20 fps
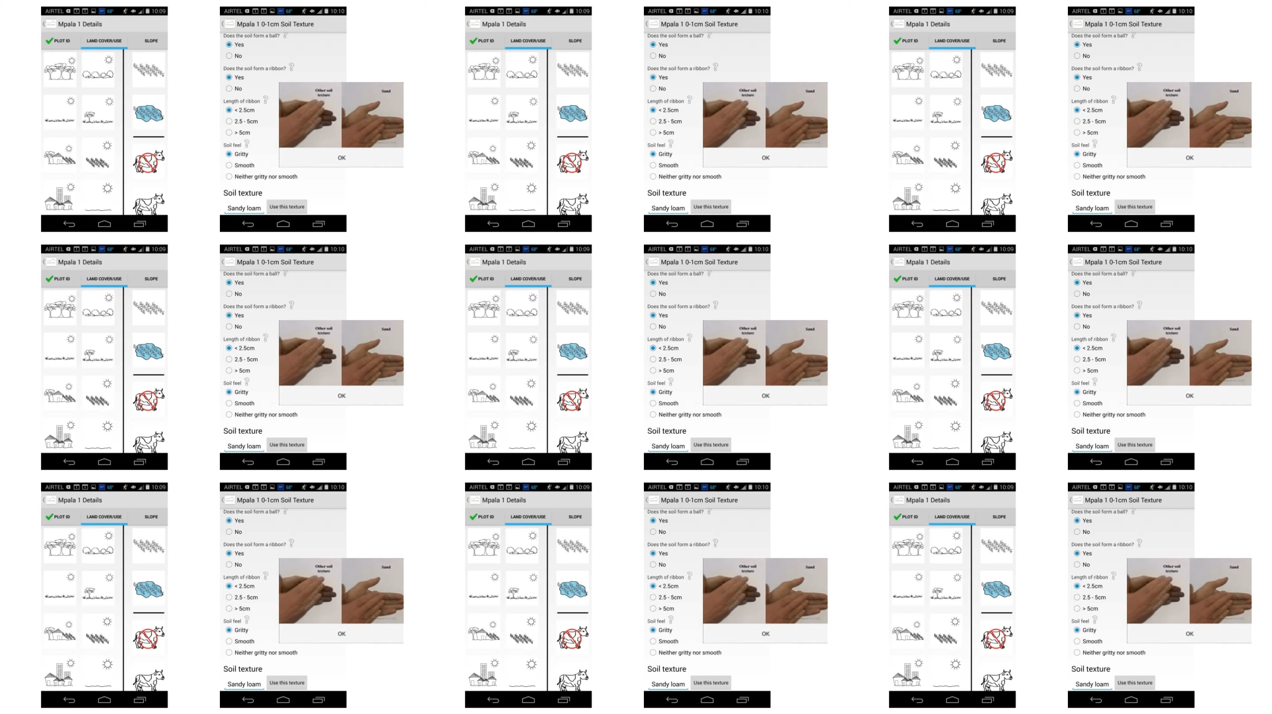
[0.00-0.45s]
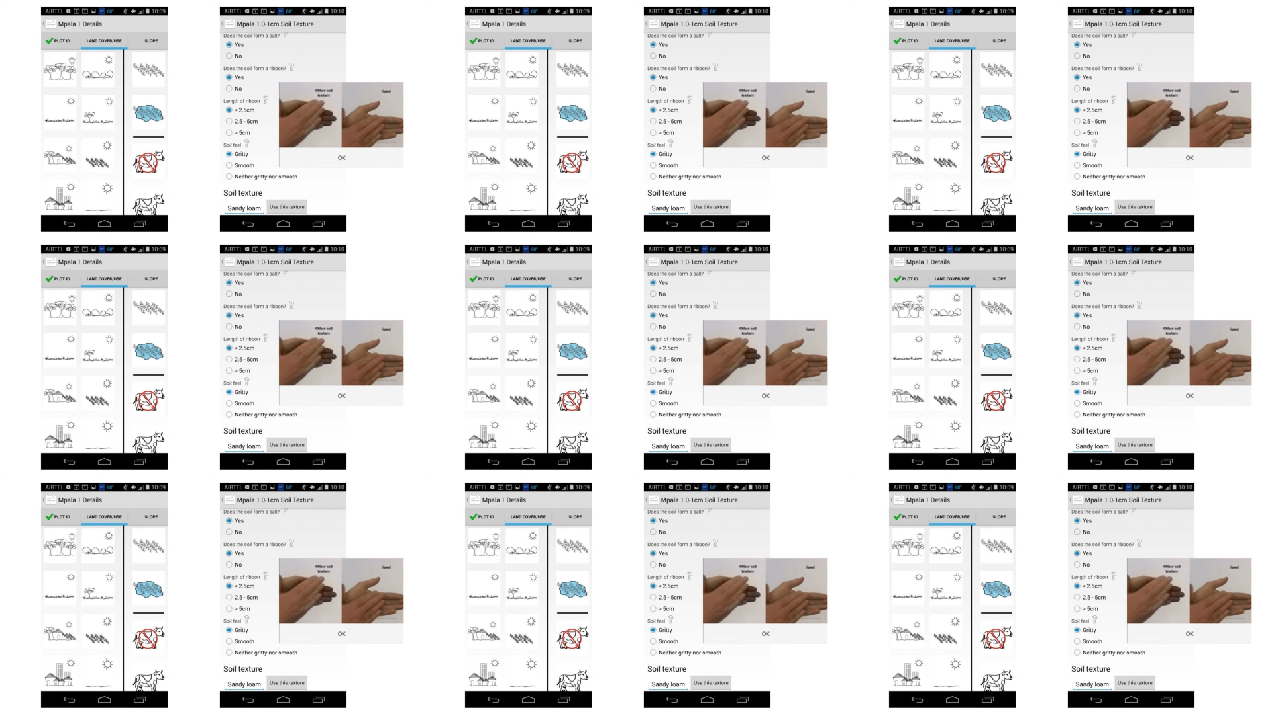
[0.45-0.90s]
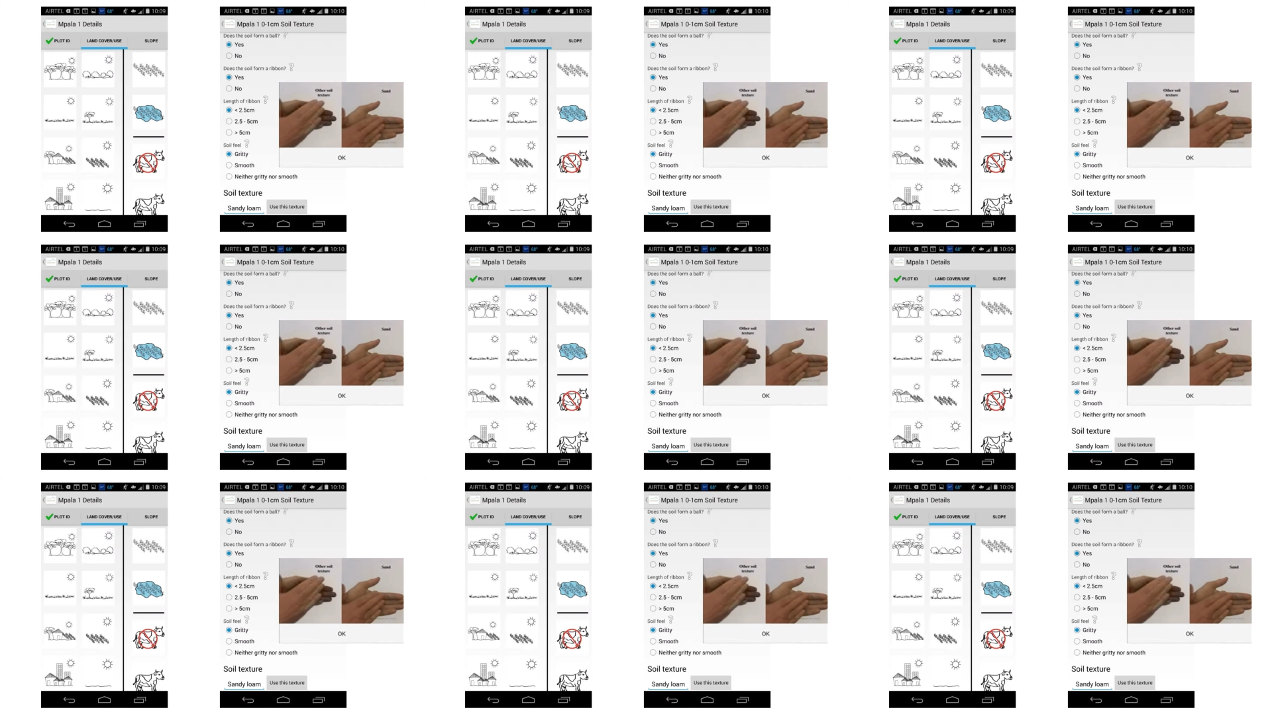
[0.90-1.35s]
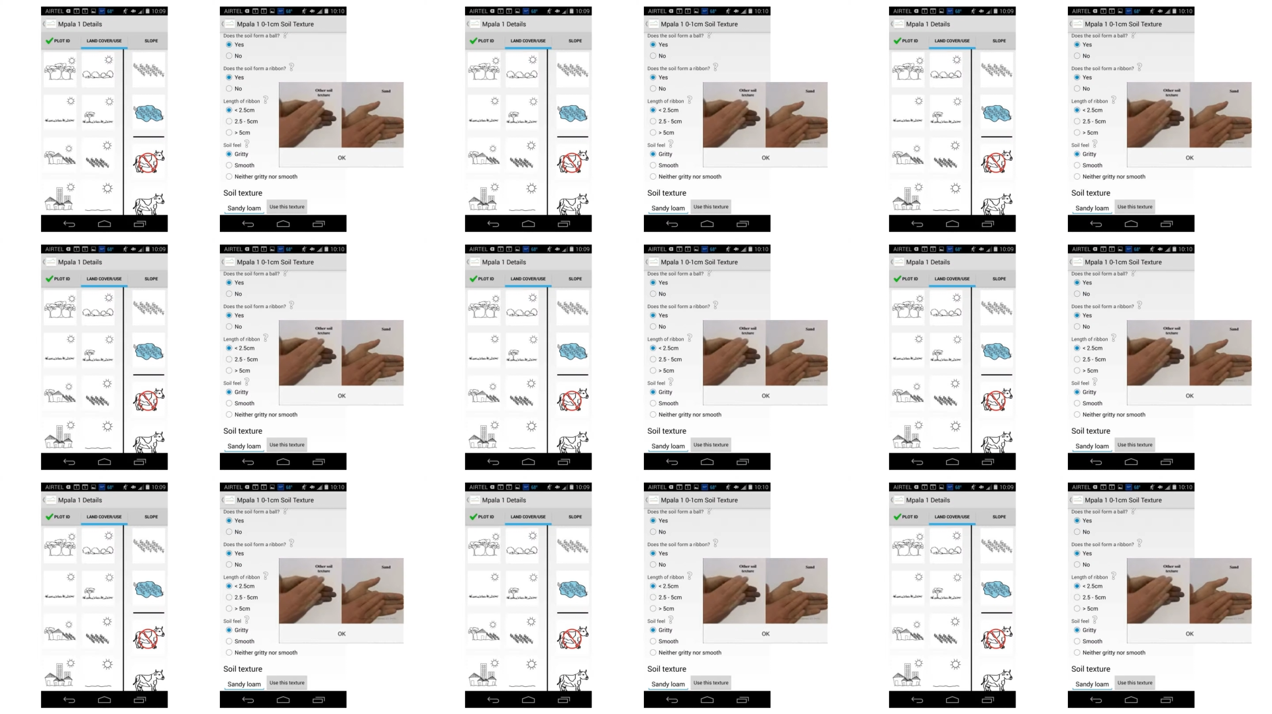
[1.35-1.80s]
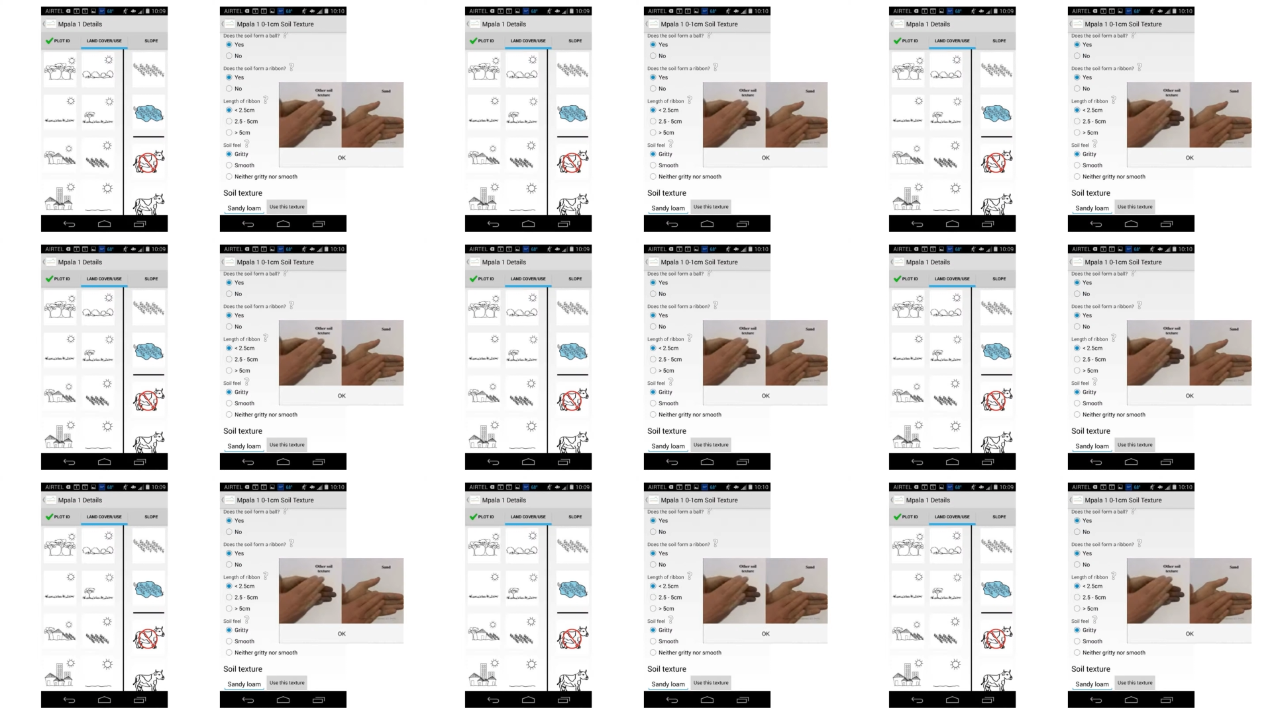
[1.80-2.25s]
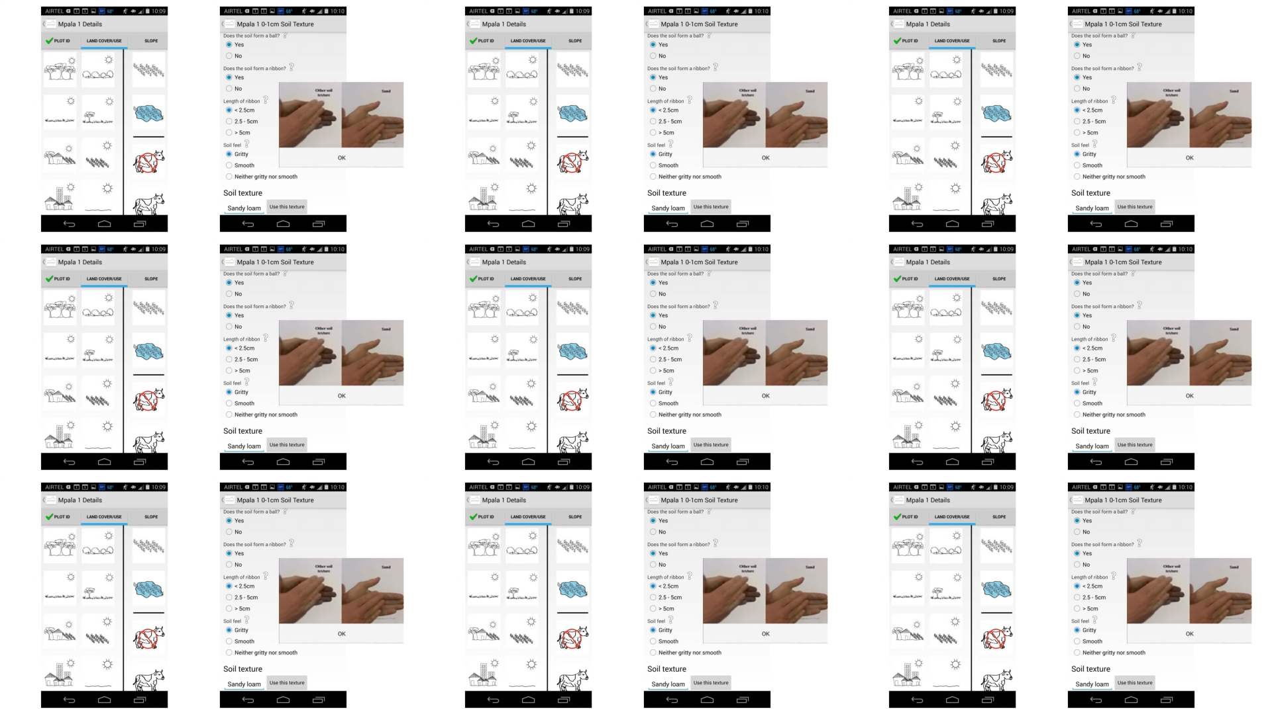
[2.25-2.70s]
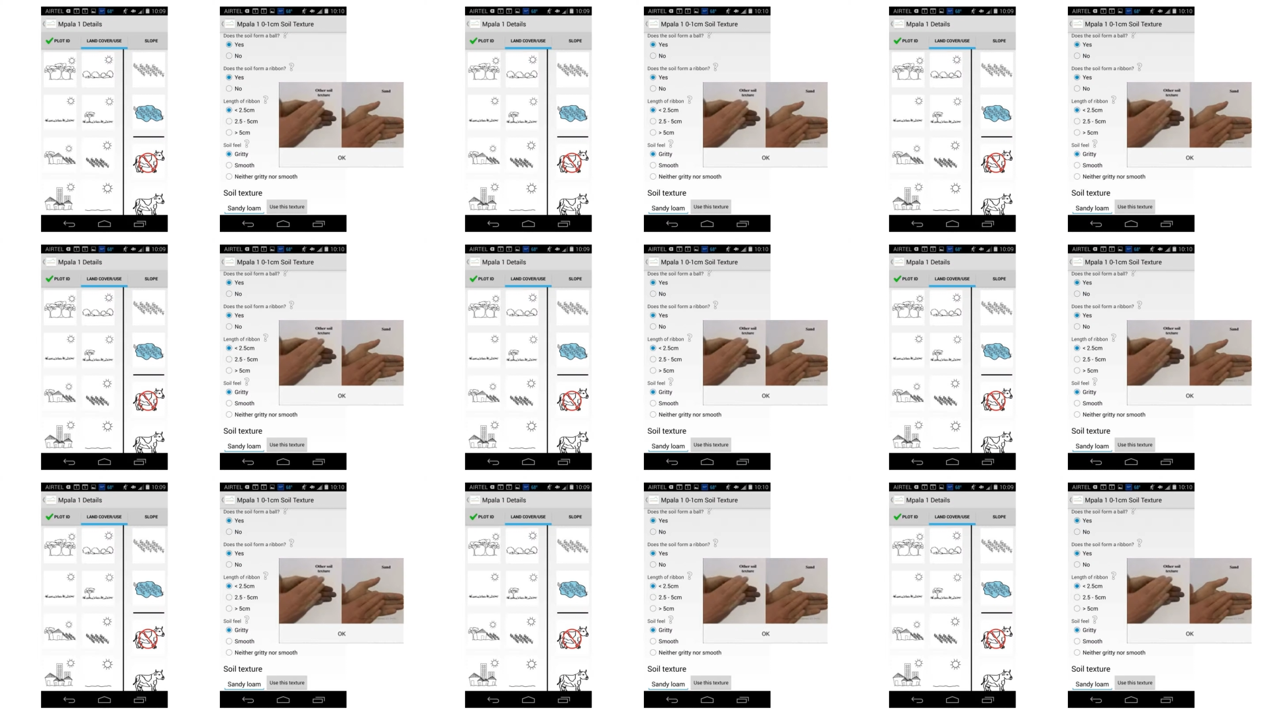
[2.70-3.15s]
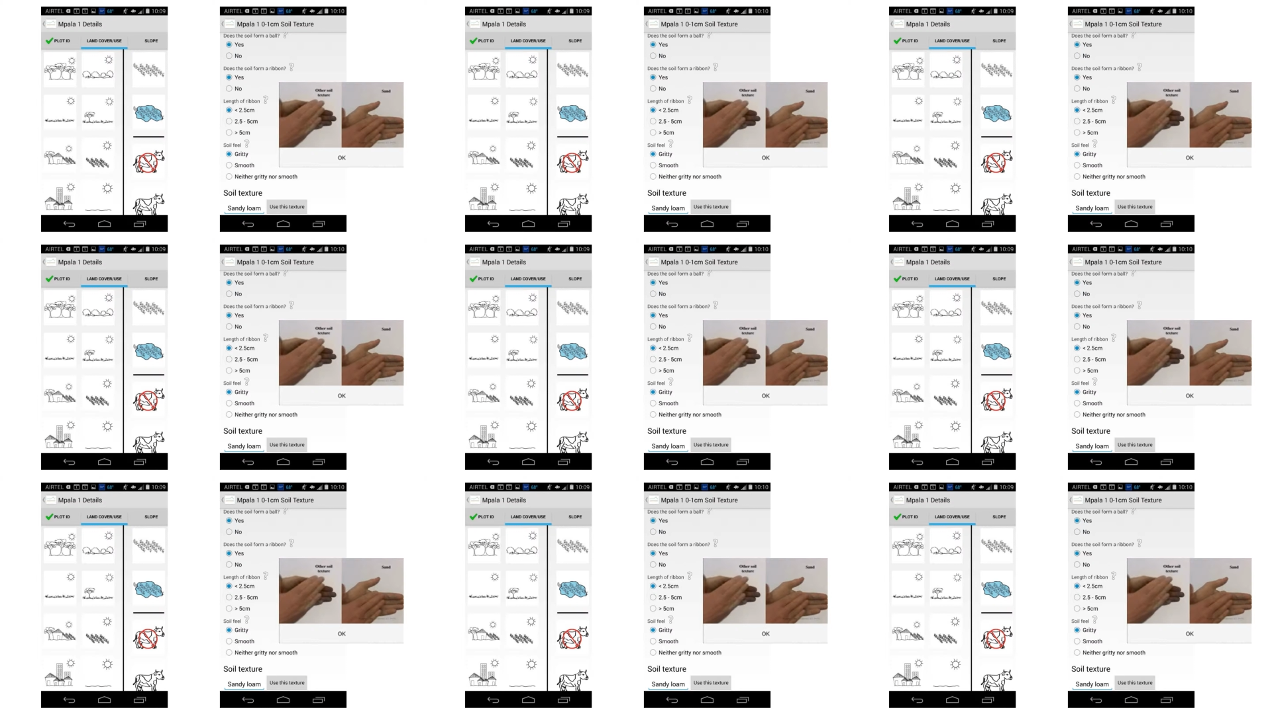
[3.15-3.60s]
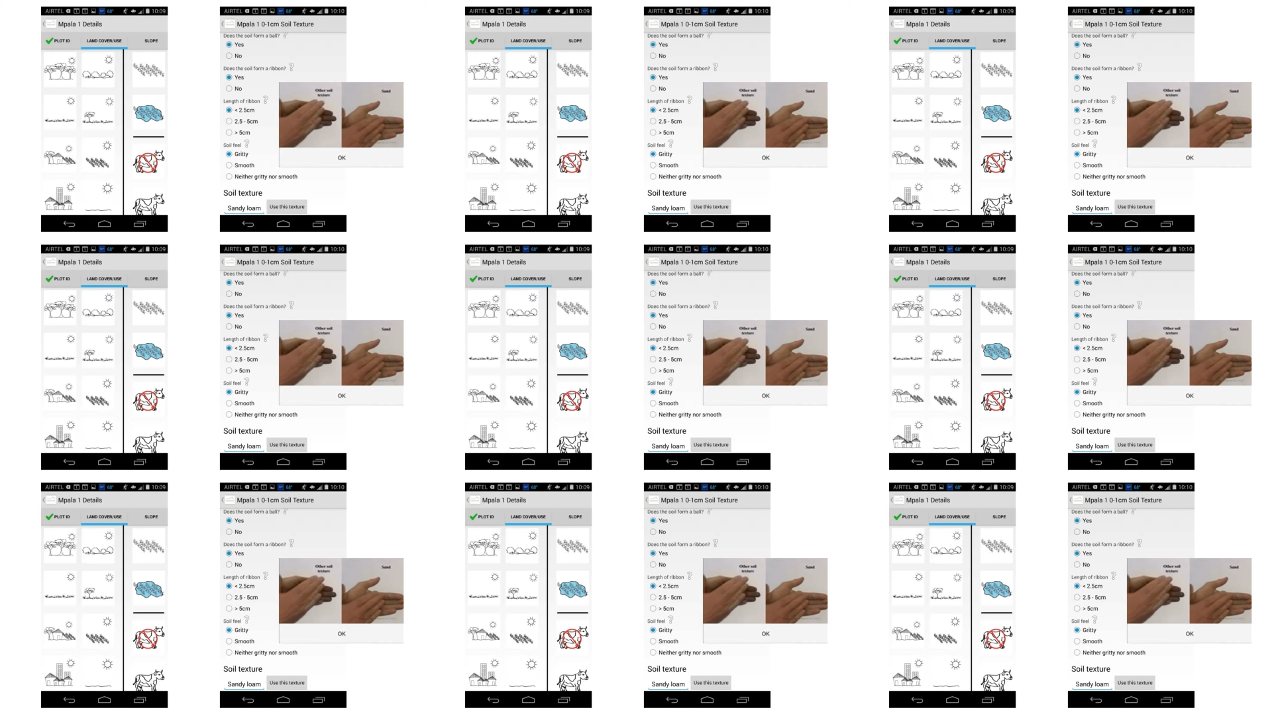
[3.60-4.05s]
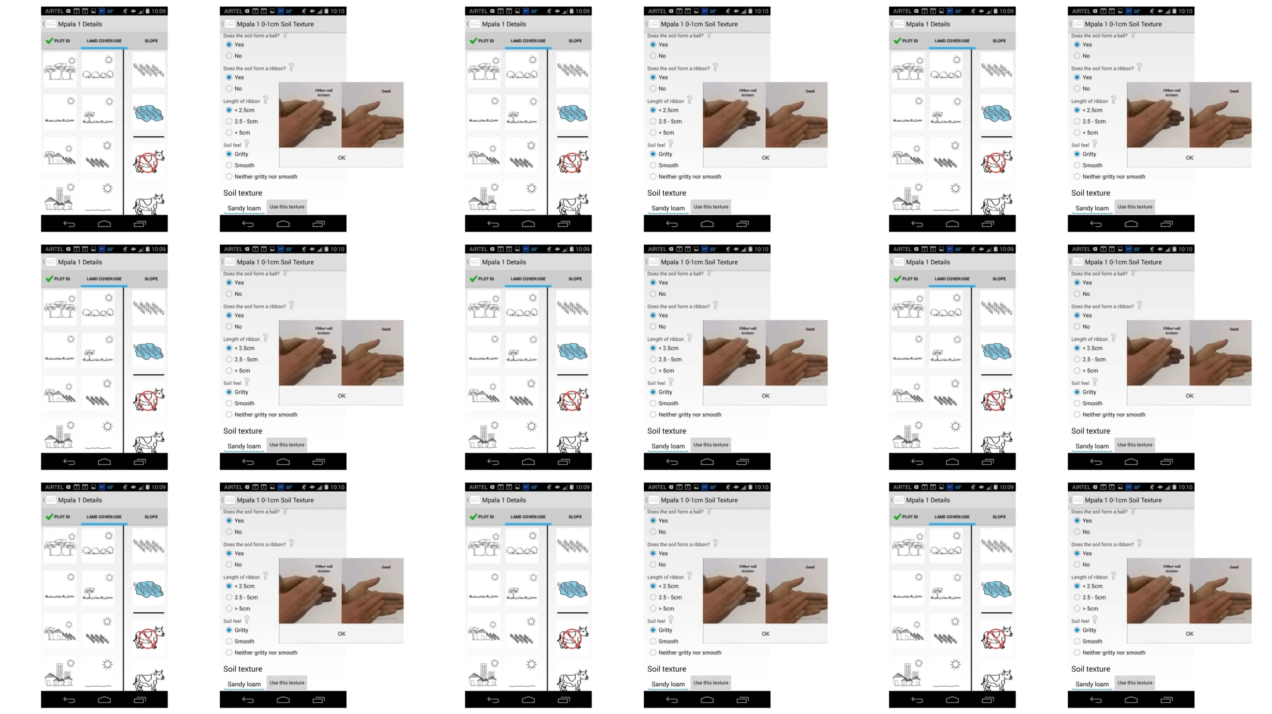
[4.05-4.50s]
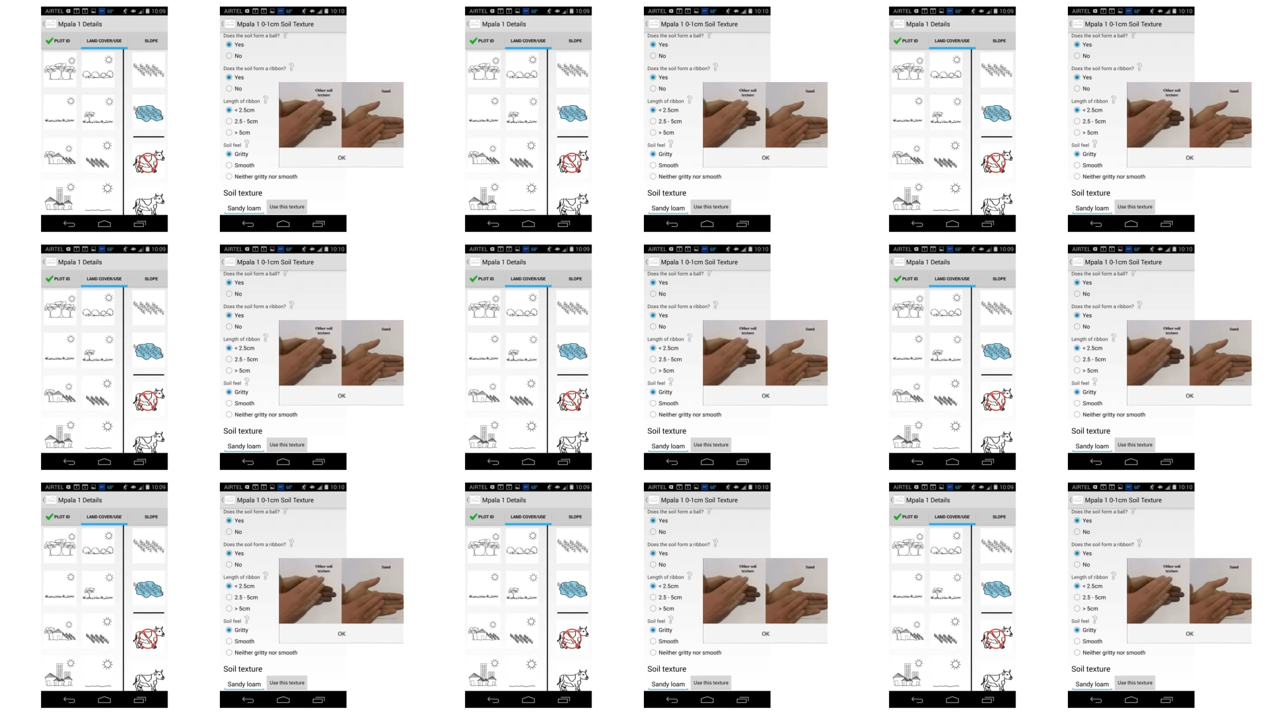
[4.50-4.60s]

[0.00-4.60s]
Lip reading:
No face is visible, so there are no lips to read.